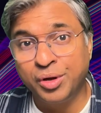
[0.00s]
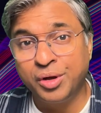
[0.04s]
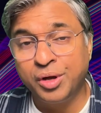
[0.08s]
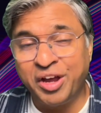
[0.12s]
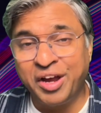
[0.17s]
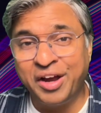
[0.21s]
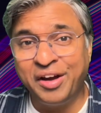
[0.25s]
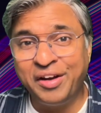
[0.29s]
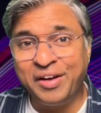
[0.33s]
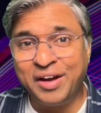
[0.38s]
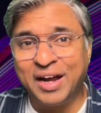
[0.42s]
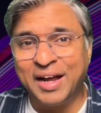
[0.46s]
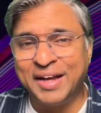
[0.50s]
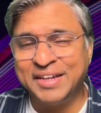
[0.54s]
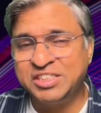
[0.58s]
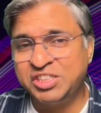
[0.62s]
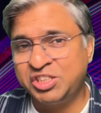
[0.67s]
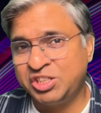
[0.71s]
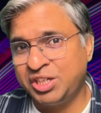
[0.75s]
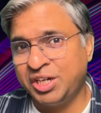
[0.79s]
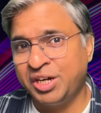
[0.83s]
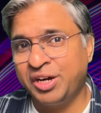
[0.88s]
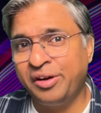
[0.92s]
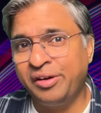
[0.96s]
where I
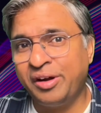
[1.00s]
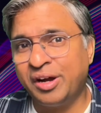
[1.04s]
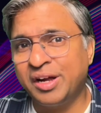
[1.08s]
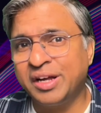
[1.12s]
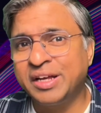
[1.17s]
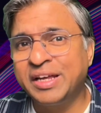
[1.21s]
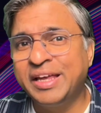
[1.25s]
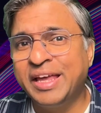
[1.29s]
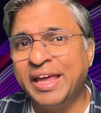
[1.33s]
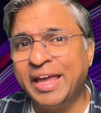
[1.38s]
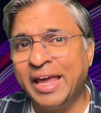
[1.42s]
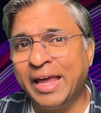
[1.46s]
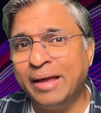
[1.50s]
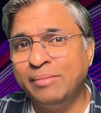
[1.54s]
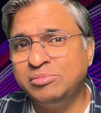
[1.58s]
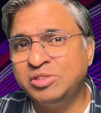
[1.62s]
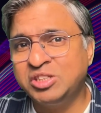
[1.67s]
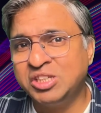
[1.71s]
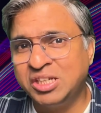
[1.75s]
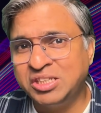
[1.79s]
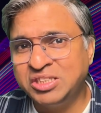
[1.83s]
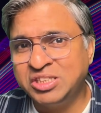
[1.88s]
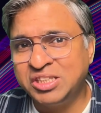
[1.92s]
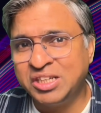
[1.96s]
share a
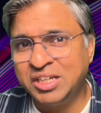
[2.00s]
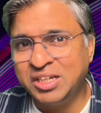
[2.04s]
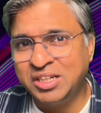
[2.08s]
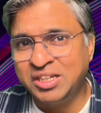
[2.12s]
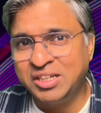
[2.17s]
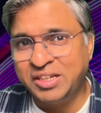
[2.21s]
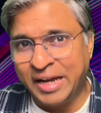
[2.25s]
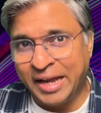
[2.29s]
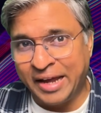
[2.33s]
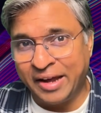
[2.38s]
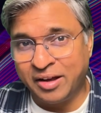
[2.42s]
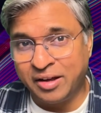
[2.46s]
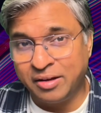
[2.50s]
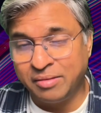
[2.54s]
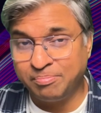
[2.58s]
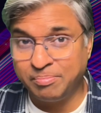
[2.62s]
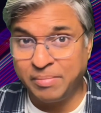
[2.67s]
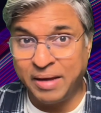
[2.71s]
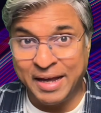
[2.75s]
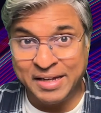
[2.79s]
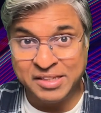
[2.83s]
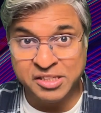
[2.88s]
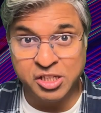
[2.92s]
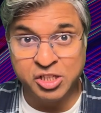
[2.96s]
game-changing tech
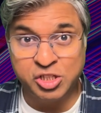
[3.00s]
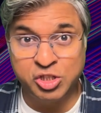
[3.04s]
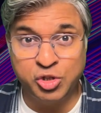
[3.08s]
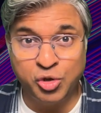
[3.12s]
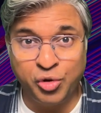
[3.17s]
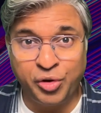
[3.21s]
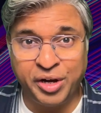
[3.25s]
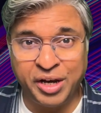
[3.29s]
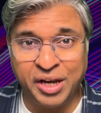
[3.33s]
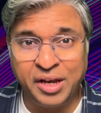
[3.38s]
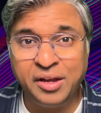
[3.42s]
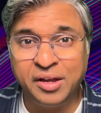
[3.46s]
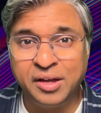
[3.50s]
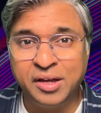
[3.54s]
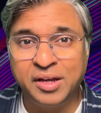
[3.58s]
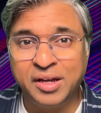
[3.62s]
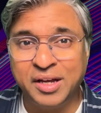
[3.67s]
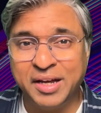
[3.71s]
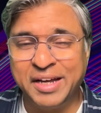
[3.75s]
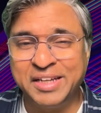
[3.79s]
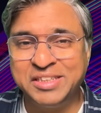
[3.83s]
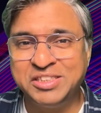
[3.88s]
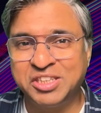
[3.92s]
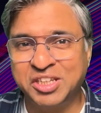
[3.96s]
as a story
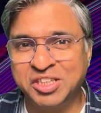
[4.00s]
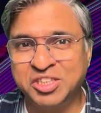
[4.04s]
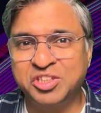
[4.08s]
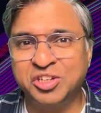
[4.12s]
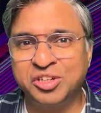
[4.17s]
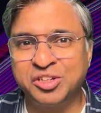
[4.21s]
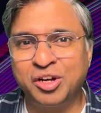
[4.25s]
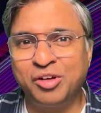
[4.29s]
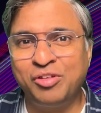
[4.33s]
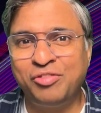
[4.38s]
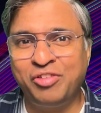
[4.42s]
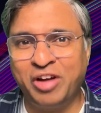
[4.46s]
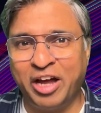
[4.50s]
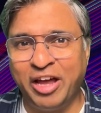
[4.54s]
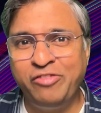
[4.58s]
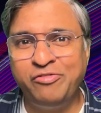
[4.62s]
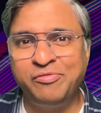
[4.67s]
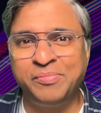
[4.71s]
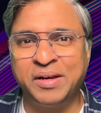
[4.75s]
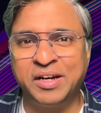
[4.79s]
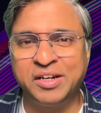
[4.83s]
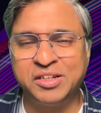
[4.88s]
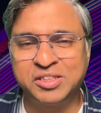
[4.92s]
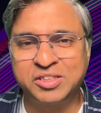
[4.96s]
in just under
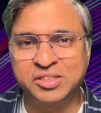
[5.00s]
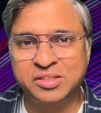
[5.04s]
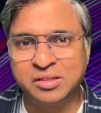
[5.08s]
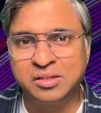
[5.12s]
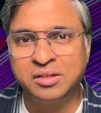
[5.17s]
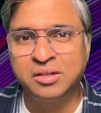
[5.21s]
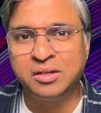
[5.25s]
5 minutes.